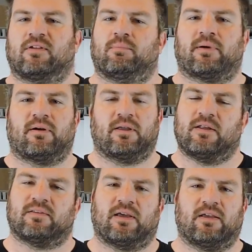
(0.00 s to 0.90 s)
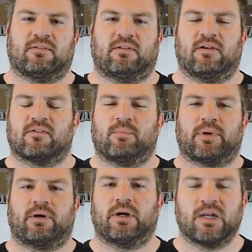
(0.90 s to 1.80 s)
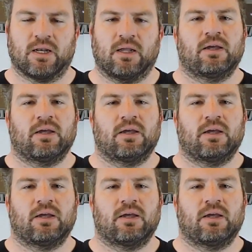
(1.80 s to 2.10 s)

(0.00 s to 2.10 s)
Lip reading: impart any taste, doesn't burn.